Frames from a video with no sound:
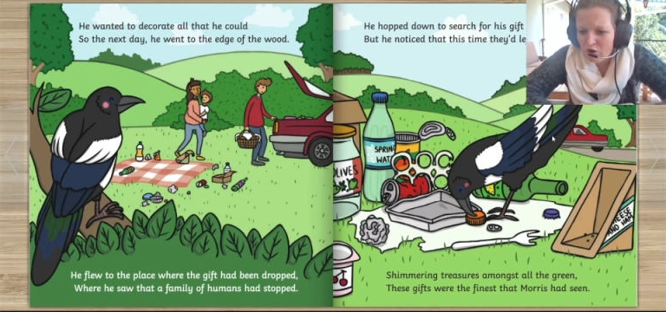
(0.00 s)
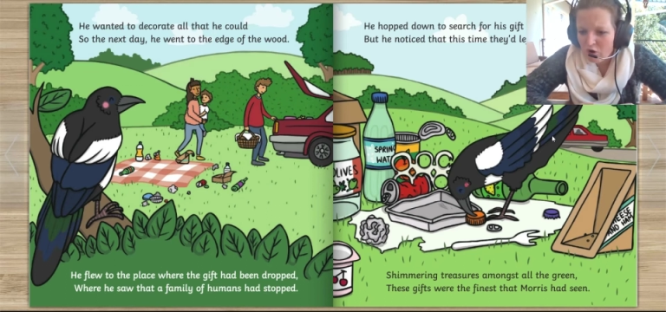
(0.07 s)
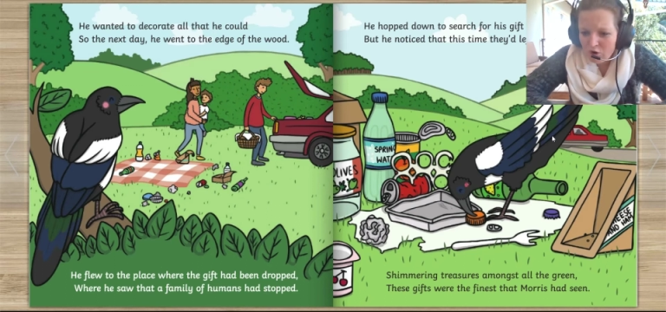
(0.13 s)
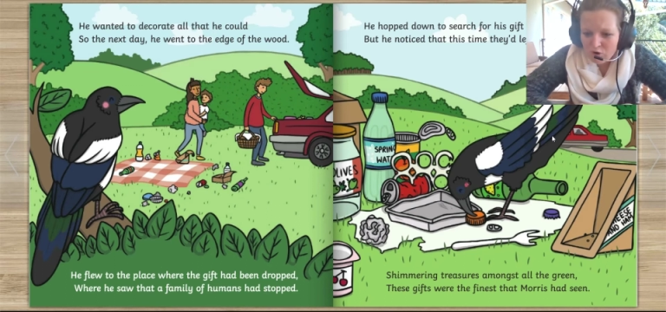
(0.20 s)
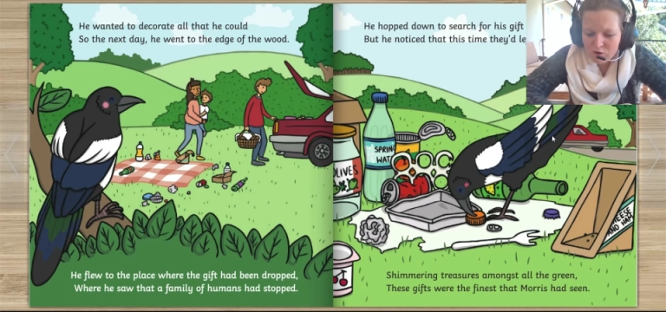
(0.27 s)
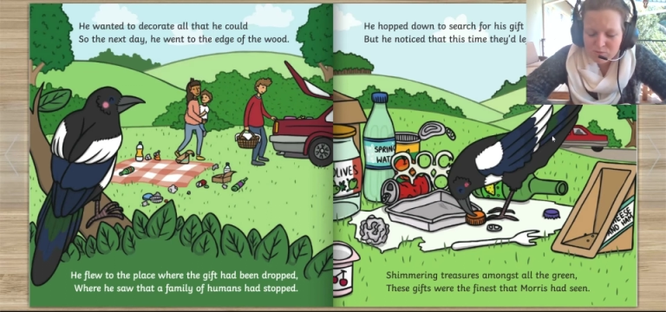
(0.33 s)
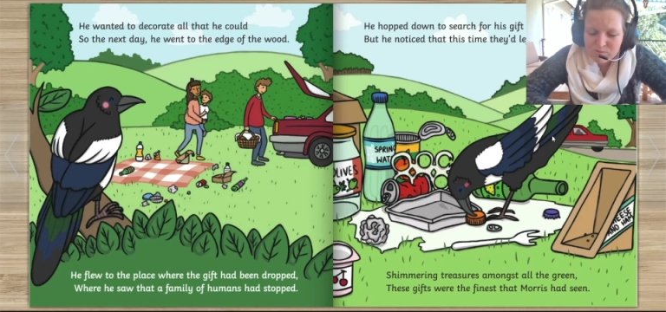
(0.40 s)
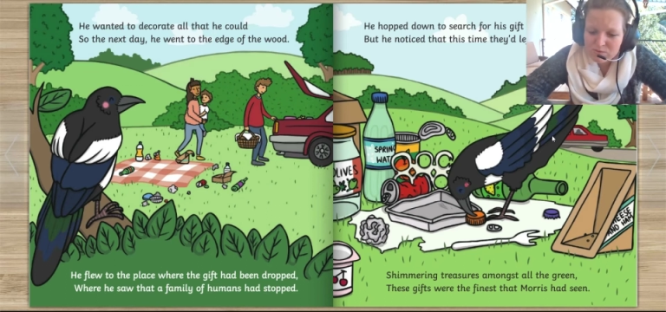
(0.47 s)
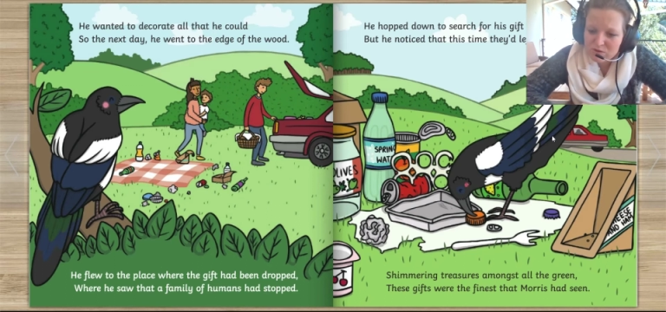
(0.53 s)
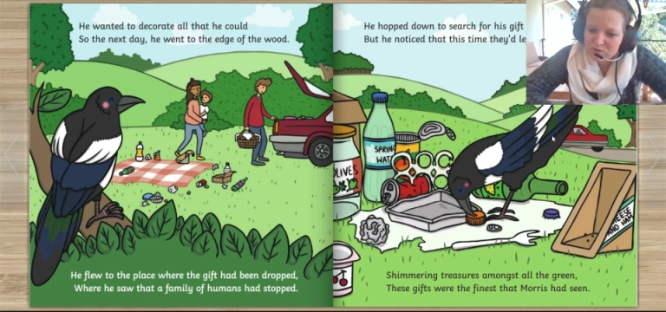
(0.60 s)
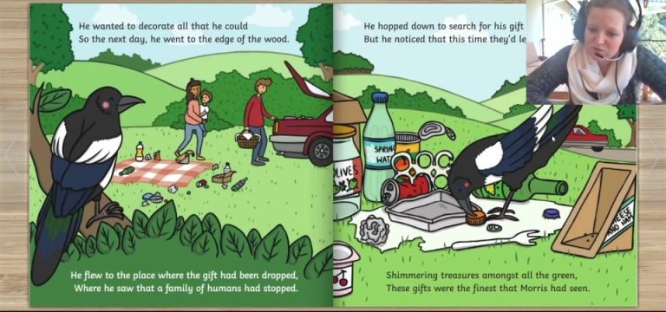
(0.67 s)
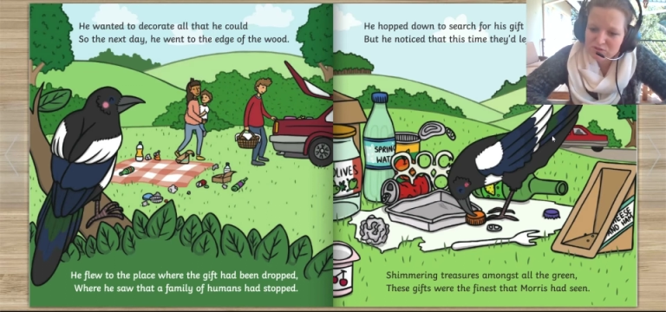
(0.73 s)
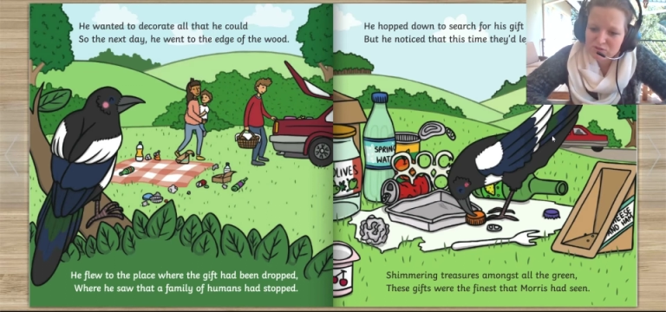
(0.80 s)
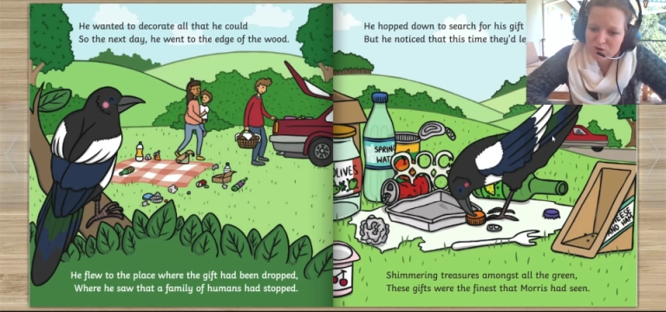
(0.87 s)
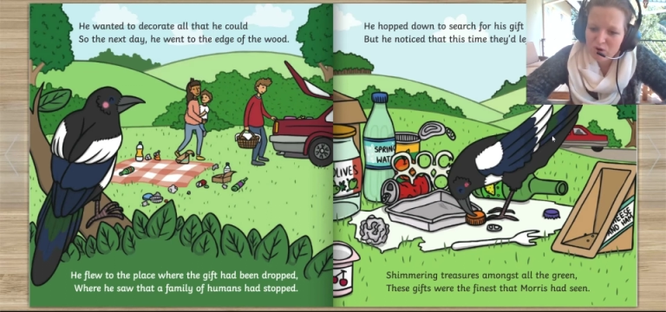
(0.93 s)

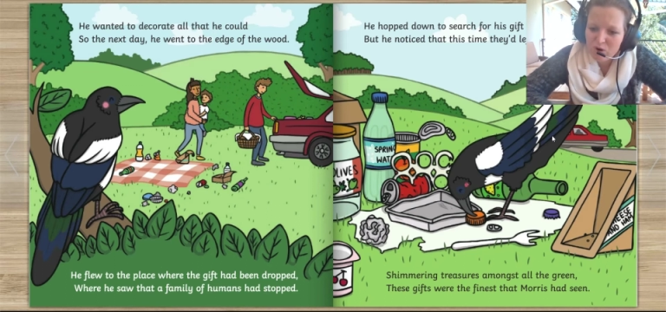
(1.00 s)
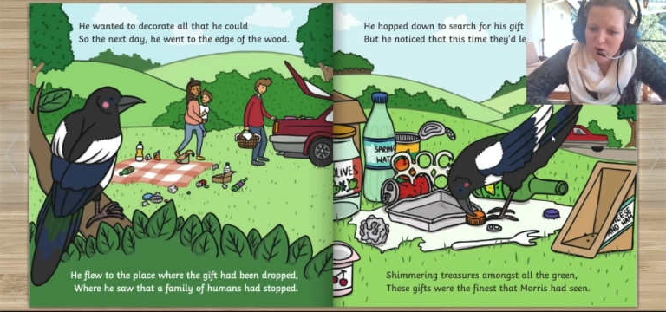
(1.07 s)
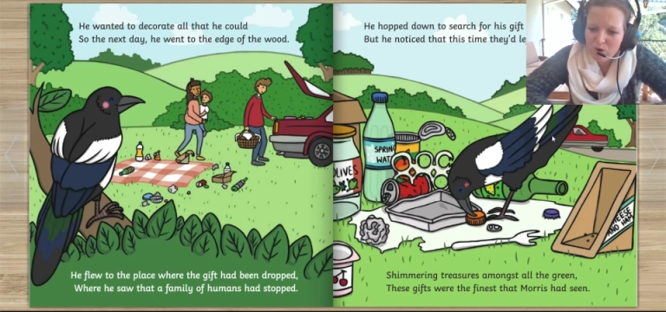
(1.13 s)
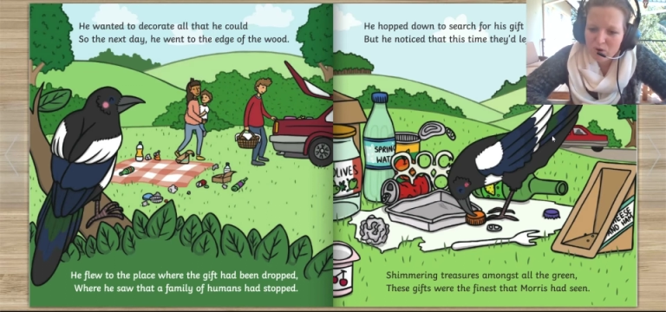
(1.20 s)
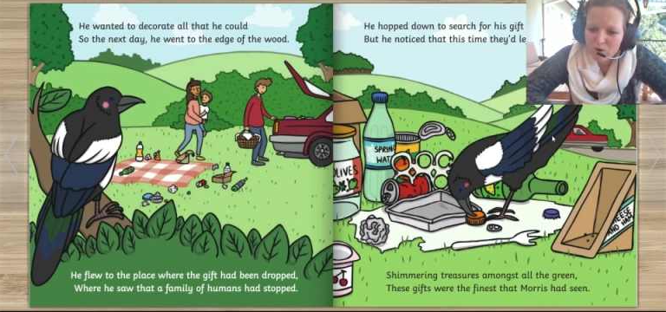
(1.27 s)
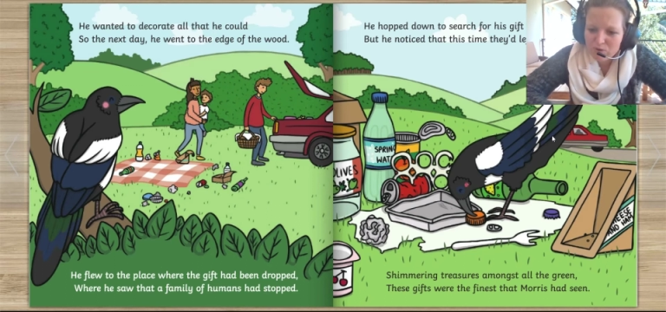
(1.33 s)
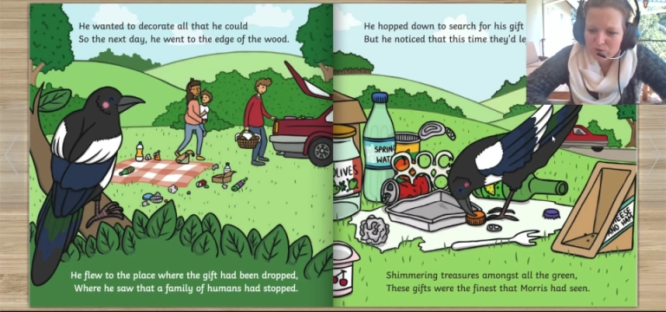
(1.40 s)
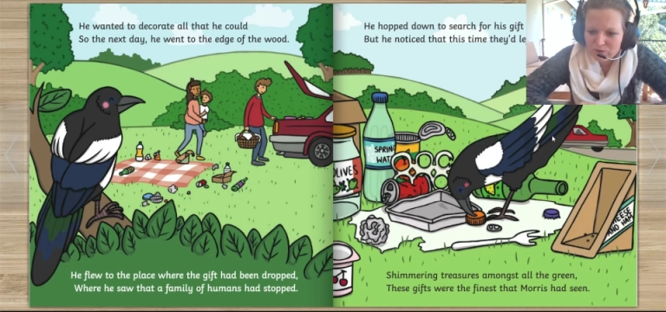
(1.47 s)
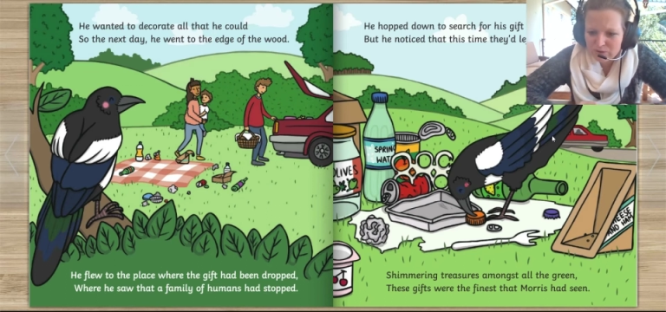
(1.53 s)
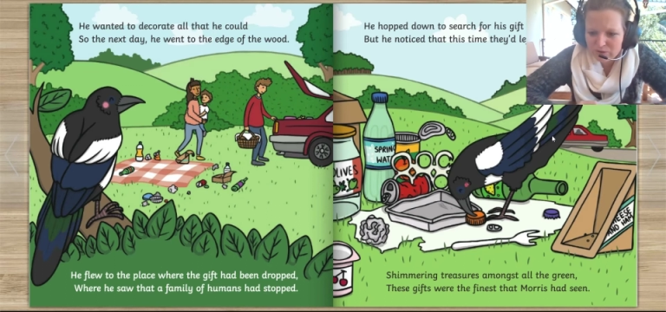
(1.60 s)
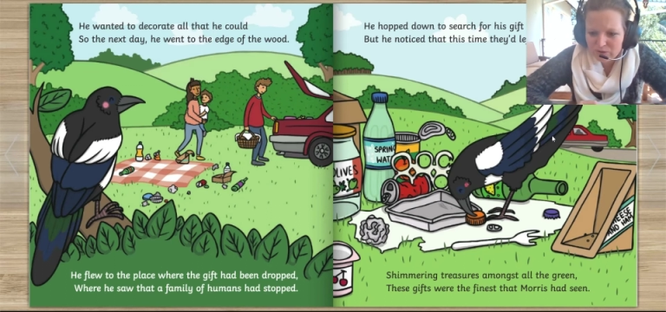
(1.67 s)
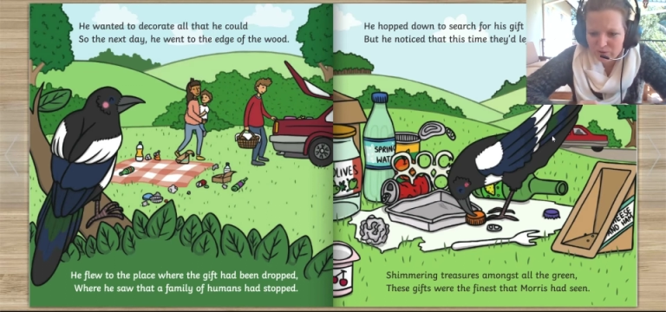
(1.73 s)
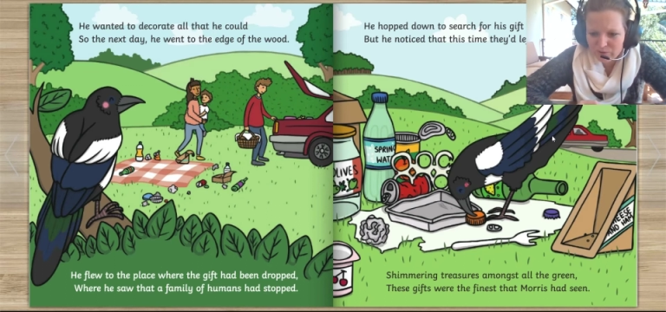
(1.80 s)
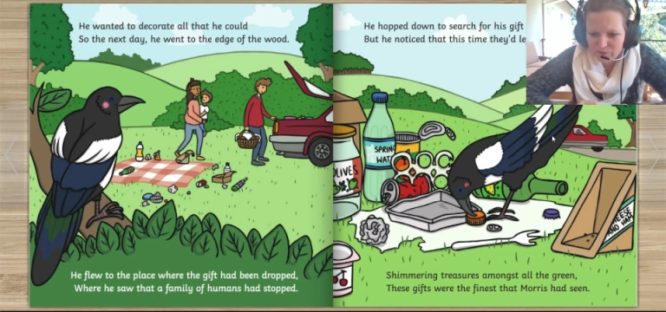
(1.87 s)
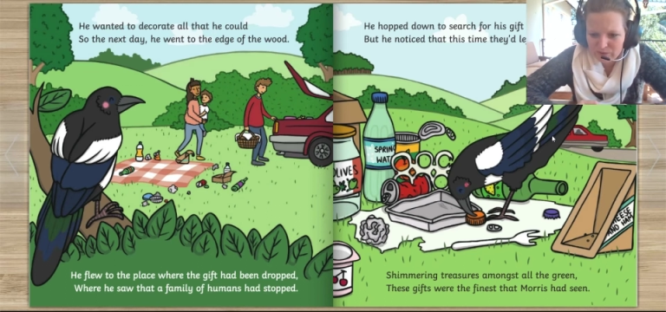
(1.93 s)
almost all the
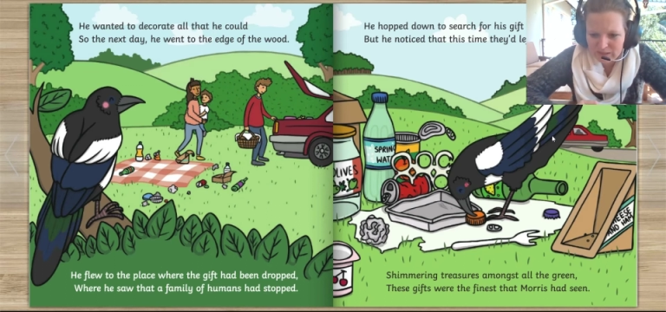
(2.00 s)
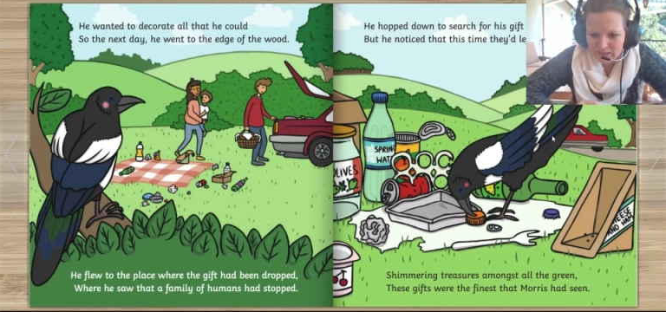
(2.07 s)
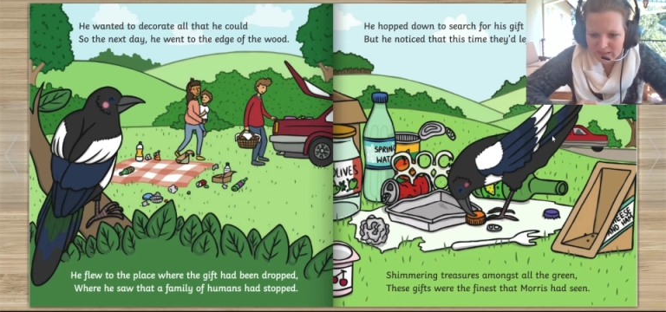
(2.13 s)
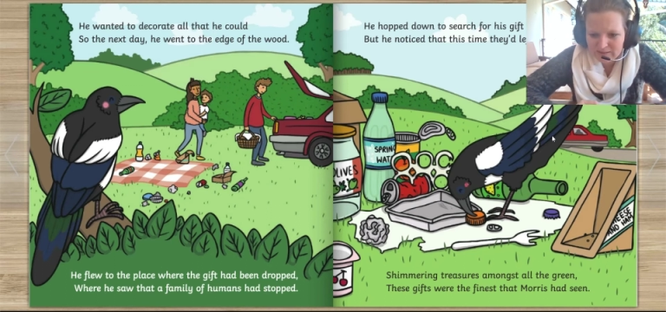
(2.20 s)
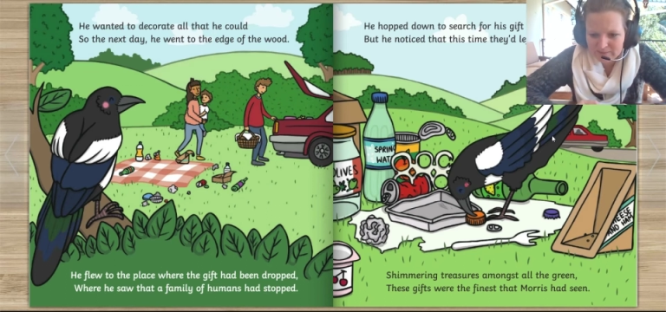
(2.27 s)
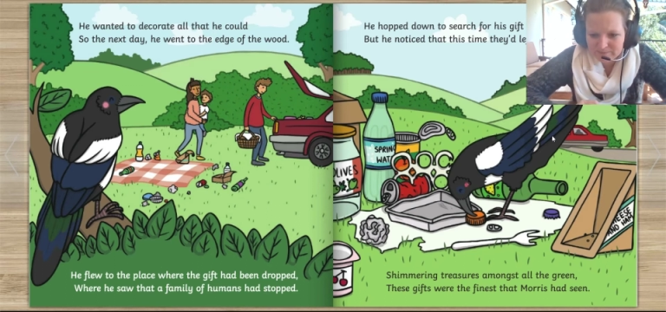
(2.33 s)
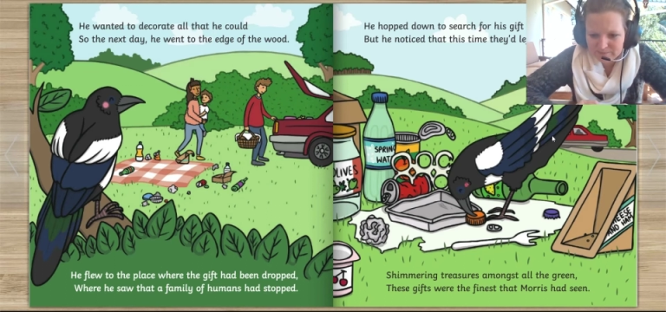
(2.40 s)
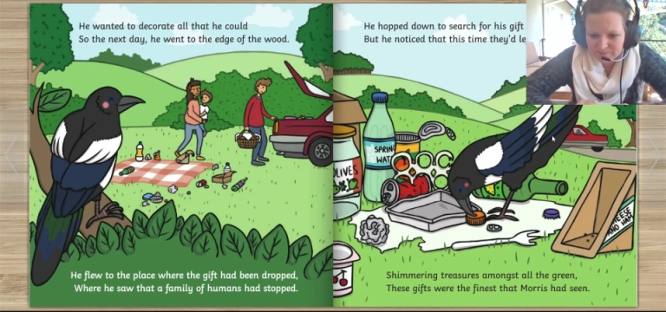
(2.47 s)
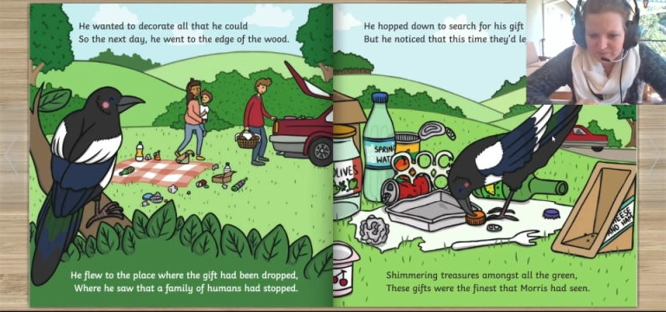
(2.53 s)
green.